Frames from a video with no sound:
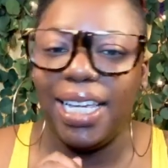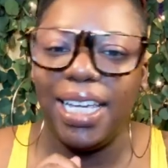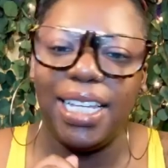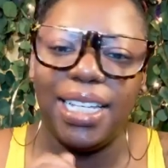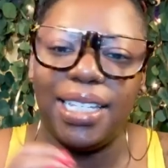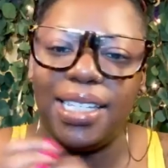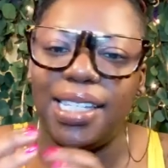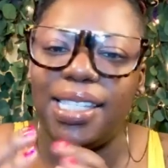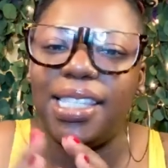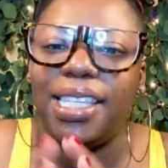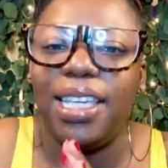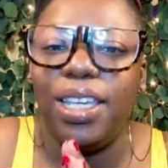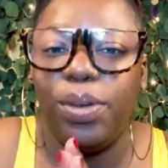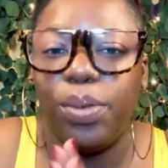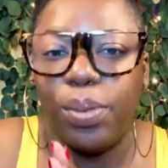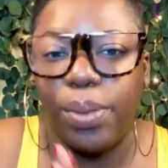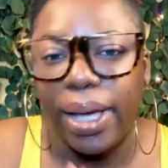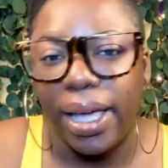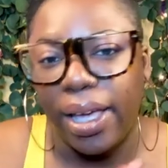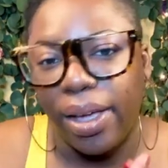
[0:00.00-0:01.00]
just eat
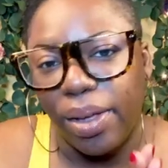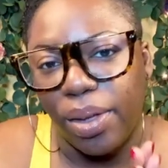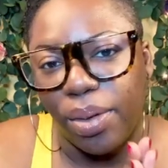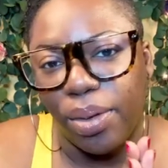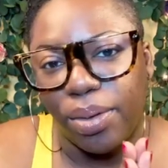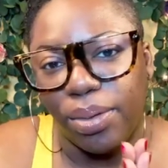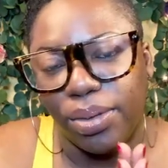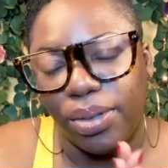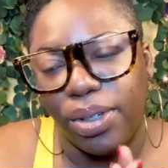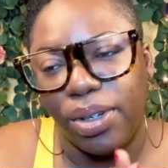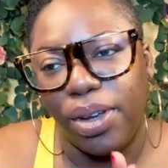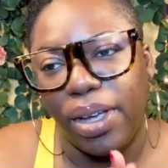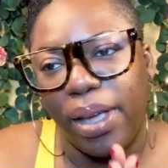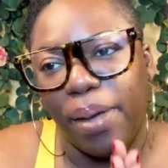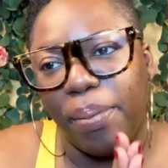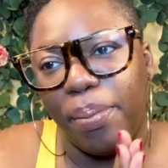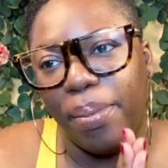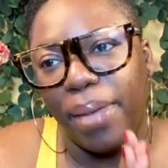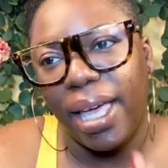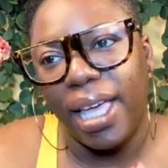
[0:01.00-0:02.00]
well.
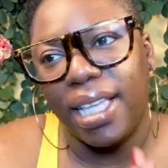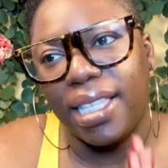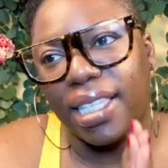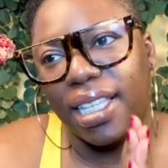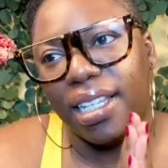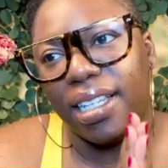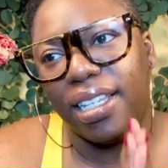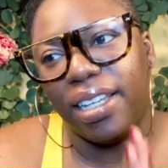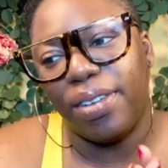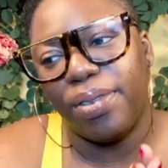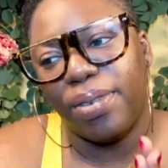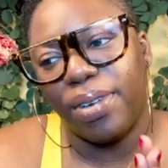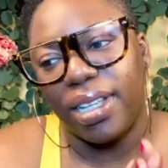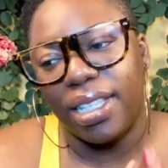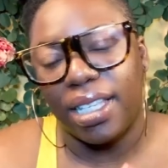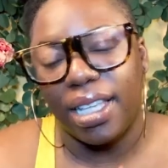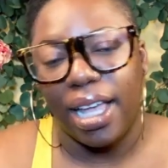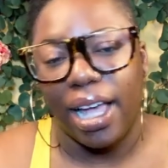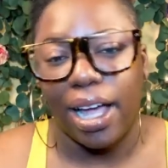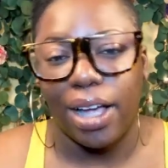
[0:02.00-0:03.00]
It makes a
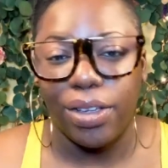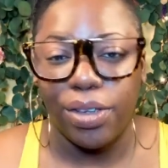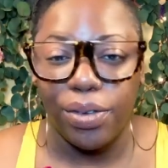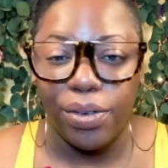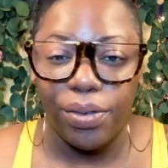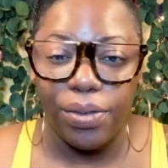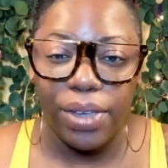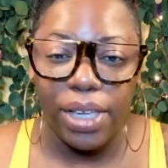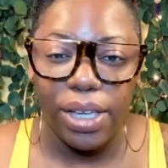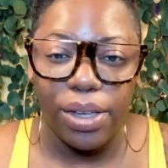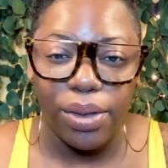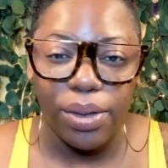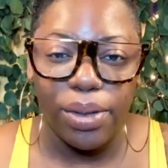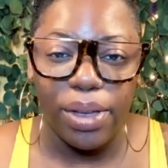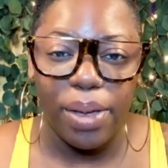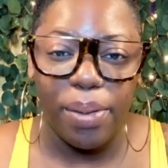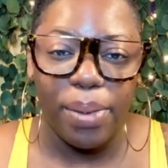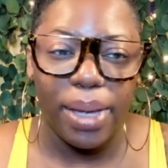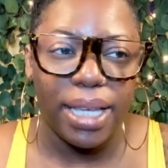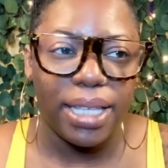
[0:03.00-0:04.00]
difference in how you feel.
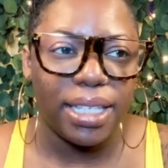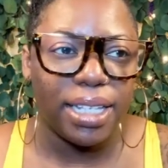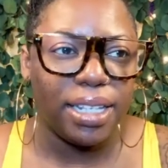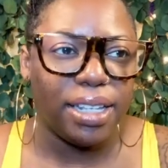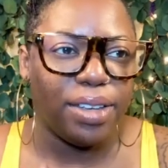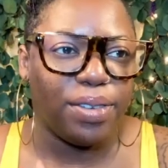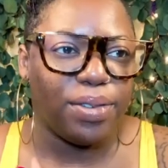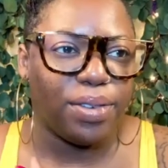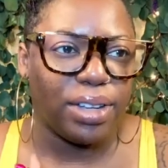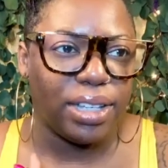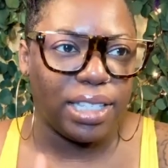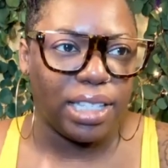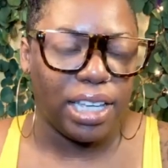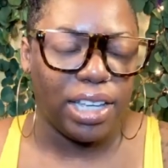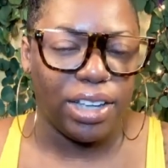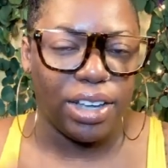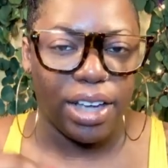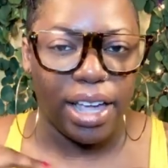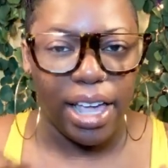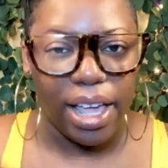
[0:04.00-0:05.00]
It makes a difference
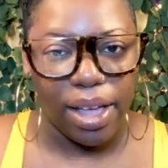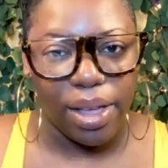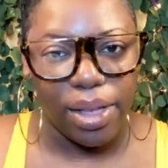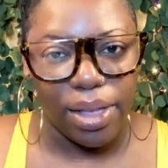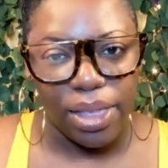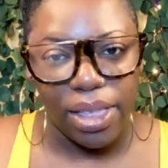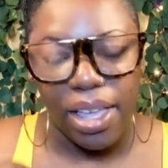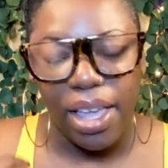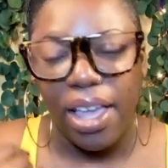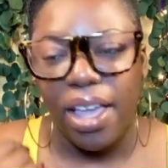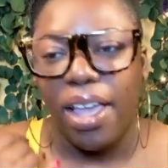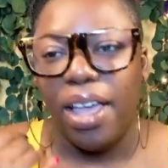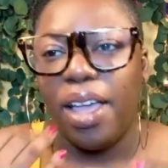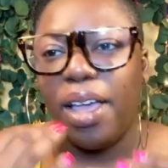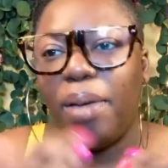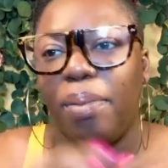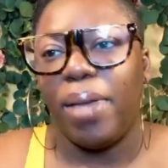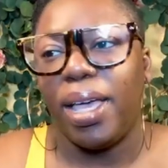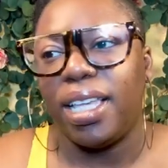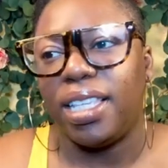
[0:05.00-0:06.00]
in your health.
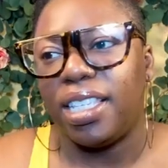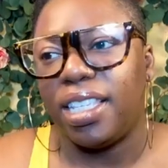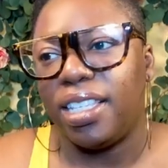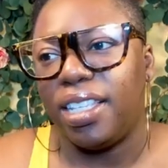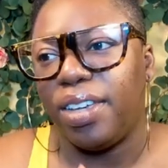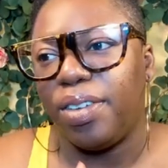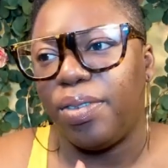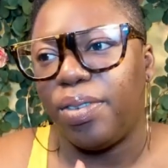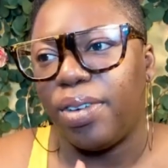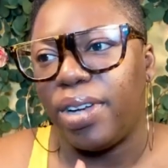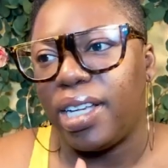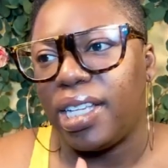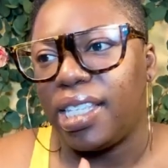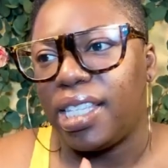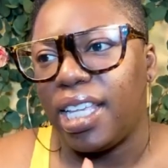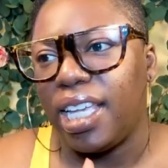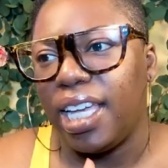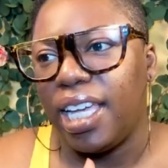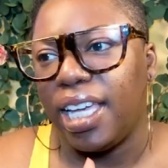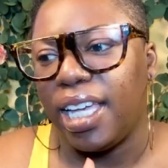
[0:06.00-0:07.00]
It makes a
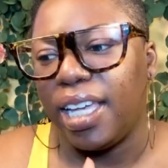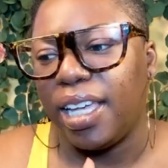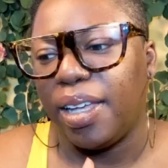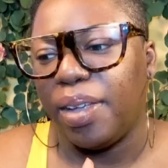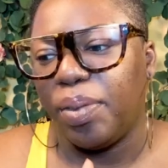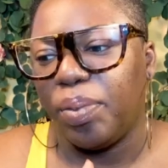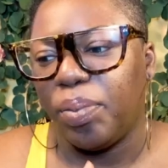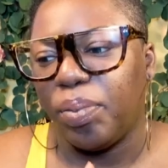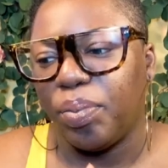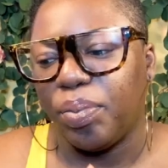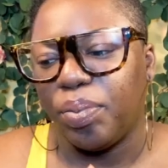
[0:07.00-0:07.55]
difference in